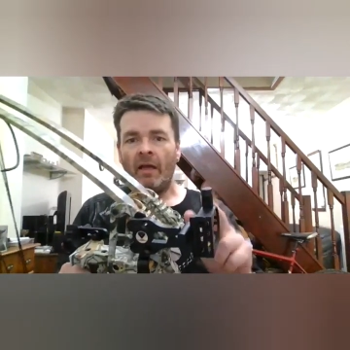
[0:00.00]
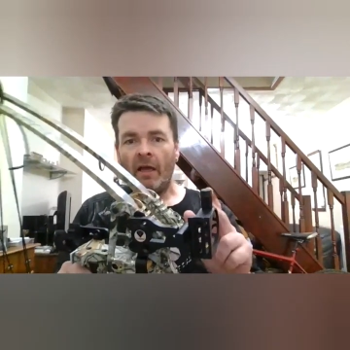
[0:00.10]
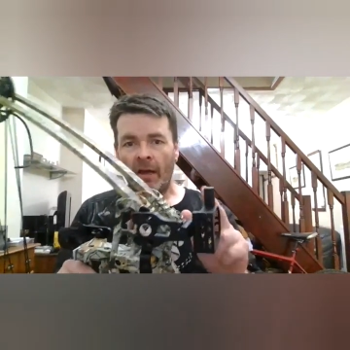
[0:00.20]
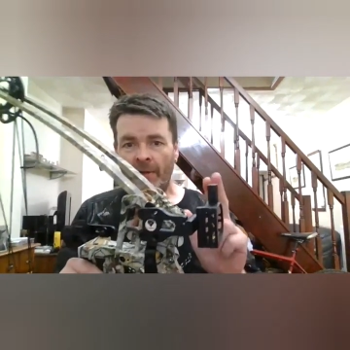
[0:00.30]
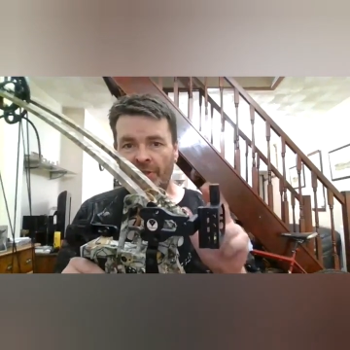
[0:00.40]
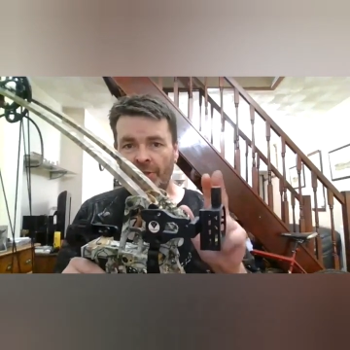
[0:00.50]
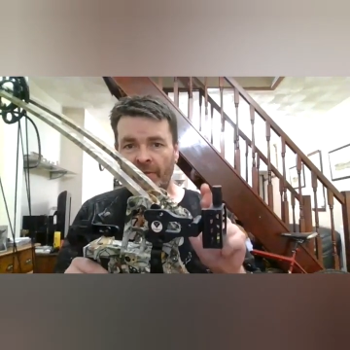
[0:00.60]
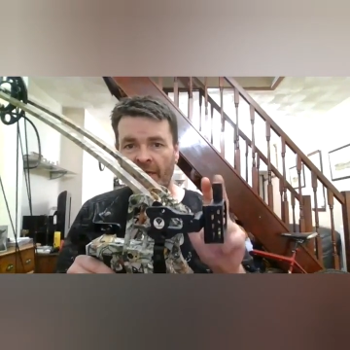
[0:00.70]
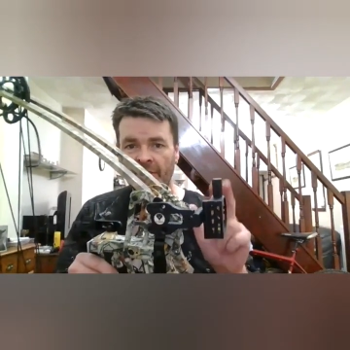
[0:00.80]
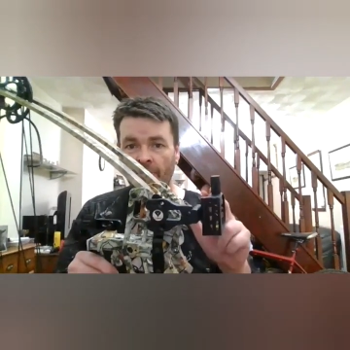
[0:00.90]
and make sure
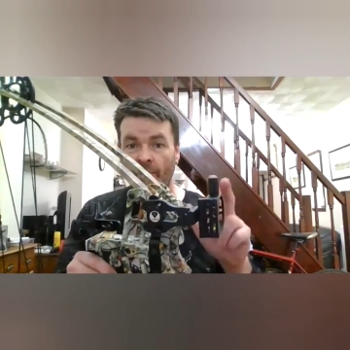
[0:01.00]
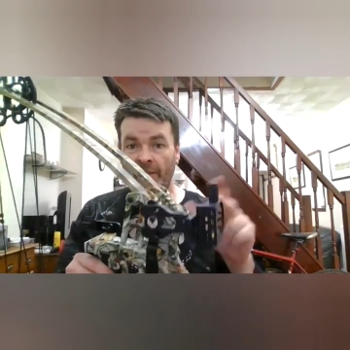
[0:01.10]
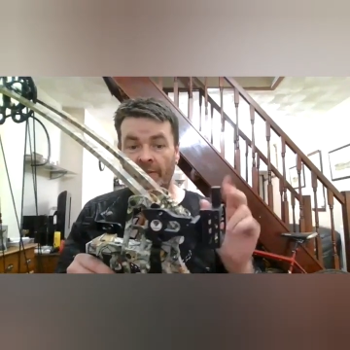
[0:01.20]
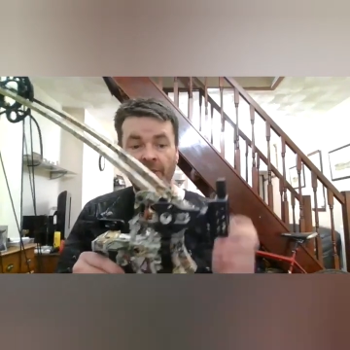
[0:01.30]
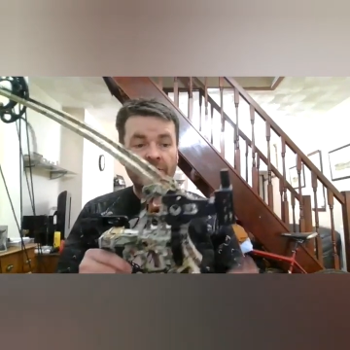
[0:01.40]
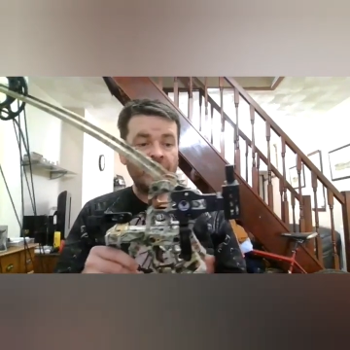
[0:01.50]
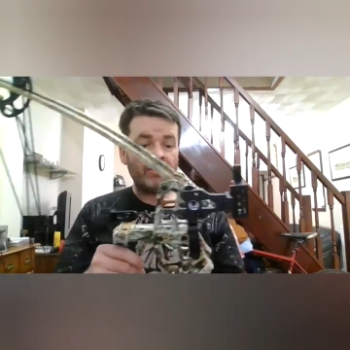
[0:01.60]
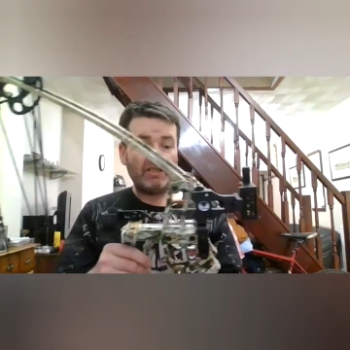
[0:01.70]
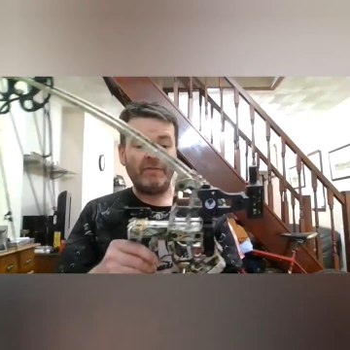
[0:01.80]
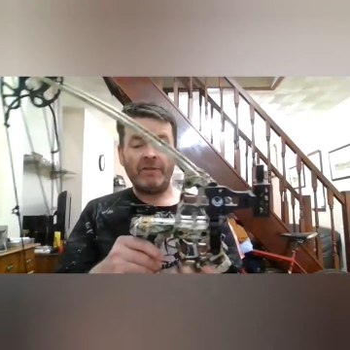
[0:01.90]
that's out of the way just for
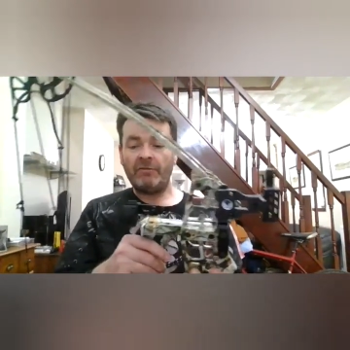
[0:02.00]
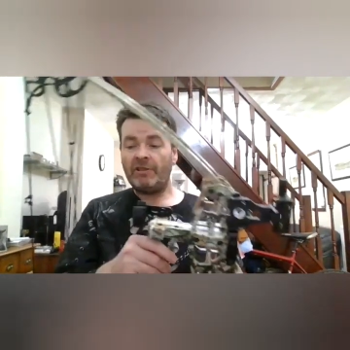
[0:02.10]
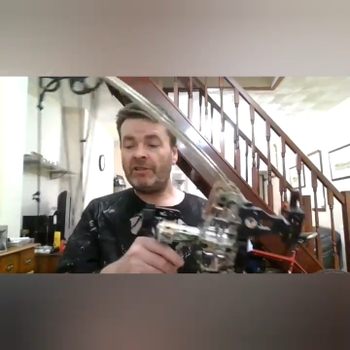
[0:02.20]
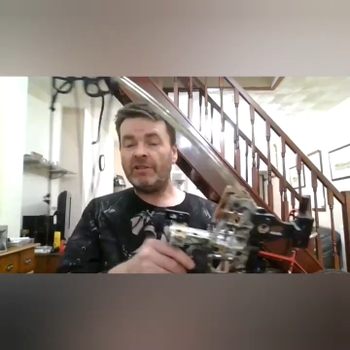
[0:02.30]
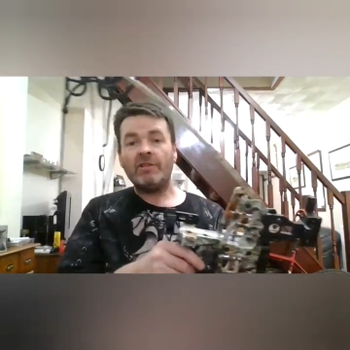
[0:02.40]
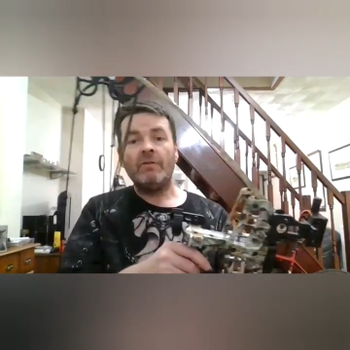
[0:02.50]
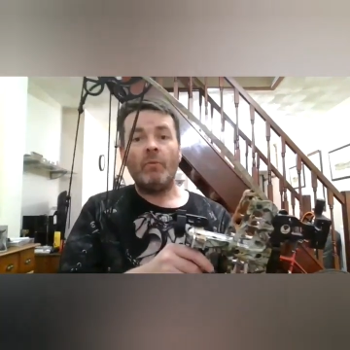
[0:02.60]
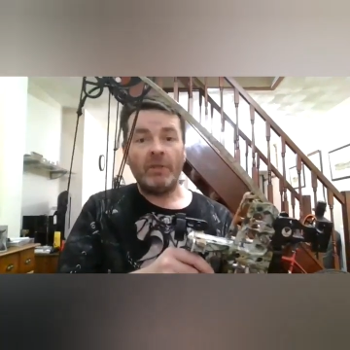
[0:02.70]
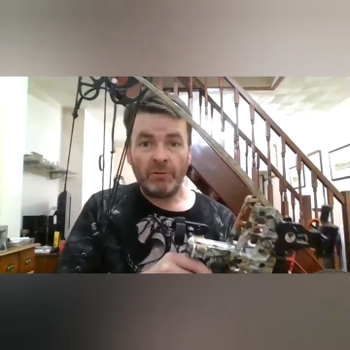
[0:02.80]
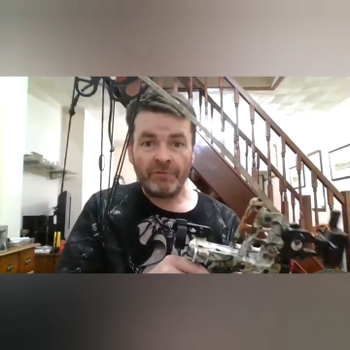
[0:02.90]
safety reasons
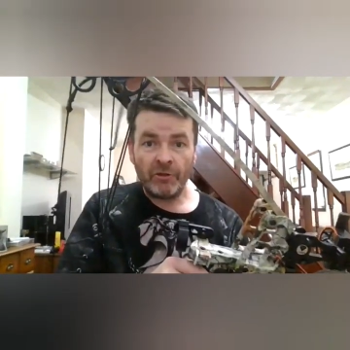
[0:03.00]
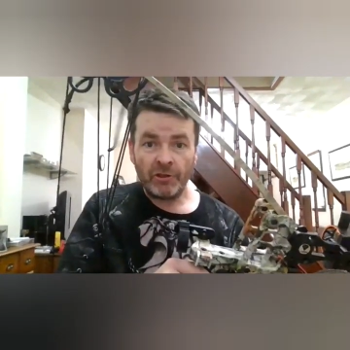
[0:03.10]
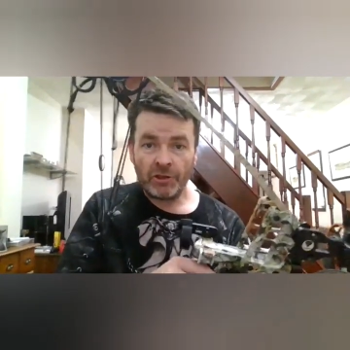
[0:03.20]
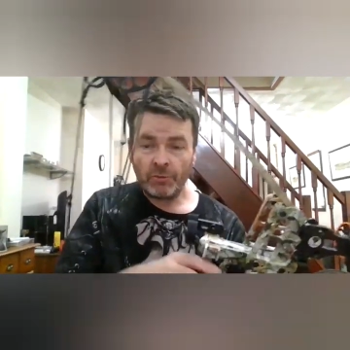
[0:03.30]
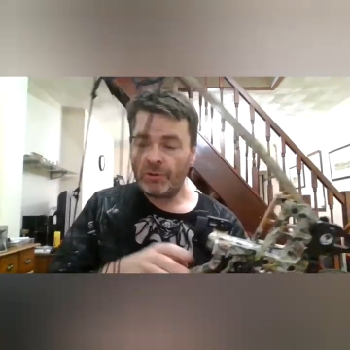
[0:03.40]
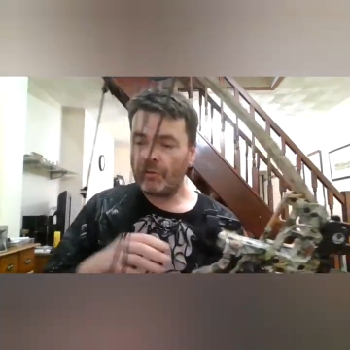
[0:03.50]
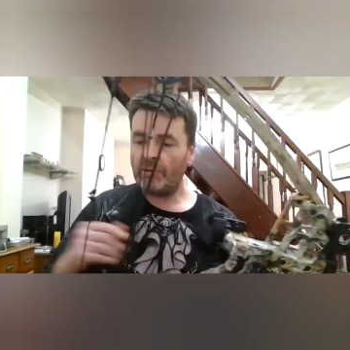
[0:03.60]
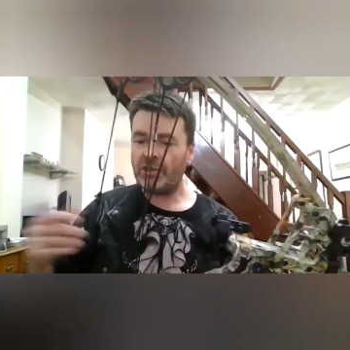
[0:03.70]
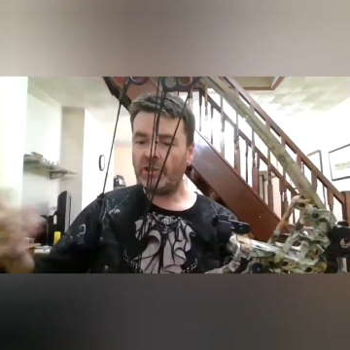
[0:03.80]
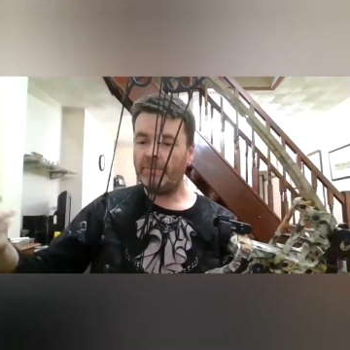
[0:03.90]
when you first use your
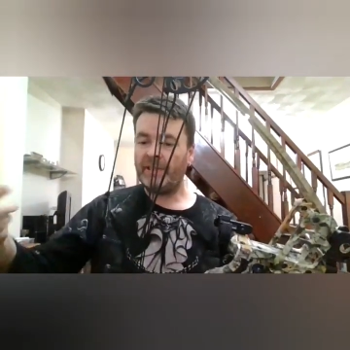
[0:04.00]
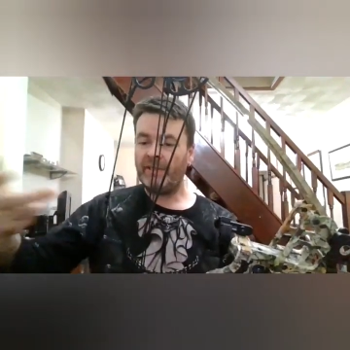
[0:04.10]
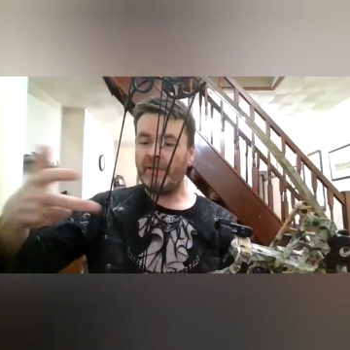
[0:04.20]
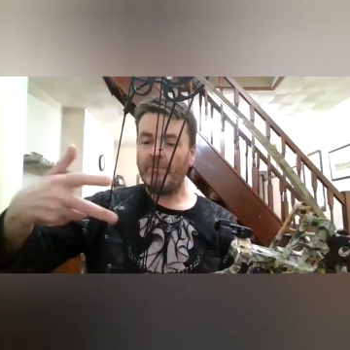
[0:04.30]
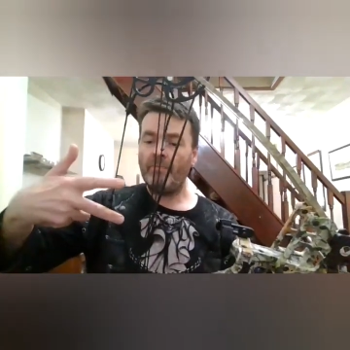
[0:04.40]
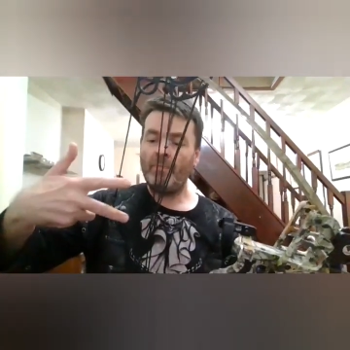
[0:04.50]
seal bearing.